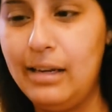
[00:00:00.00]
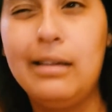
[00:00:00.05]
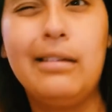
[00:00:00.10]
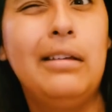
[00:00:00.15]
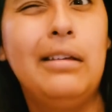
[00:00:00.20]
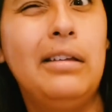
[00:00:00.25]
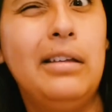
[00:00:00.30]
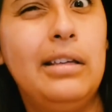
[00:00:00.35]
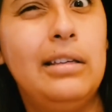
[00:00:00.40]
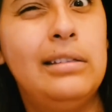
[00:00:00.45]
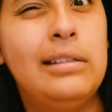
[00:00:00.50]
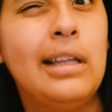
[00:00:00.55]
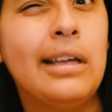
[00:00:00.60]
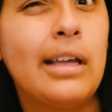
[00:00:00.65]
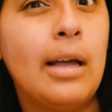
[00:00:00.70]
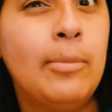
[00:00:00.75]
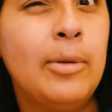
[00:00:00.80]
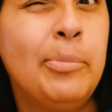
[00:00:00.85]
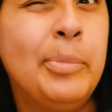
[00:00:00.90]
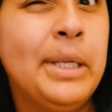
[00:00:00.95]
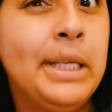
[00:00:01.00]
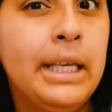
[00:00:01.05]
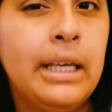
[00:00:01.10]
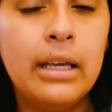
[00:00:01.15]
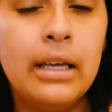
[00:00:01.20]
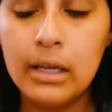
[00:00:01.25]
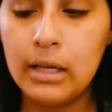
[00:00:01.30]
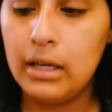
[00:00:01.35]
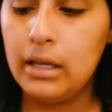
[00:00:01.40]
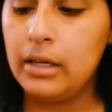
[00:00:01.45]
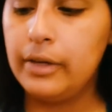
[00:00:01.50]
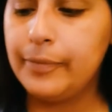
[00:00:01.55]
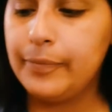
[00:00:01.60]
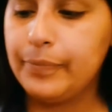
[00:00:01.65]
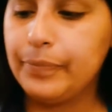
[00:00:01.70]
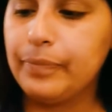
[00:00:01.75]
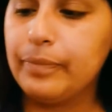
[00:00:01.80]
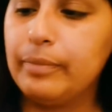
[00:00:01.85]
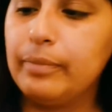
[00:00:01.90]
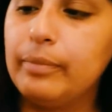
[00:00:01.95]
like he's like, I'm a bee.
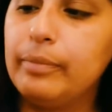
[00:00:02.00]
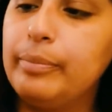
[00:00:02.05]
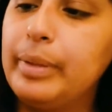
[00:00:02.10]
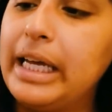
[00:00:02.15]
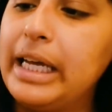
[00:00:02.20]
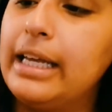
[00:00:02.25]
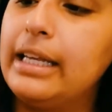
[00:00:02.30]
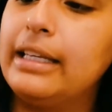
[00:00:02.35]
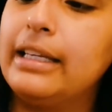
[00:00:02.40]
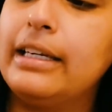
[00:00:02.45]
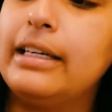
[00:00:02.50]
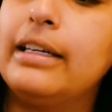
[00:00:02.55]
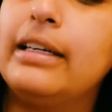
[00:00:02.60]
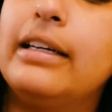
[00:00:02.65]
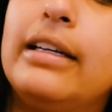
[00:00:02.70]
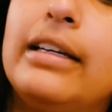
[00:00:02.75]
But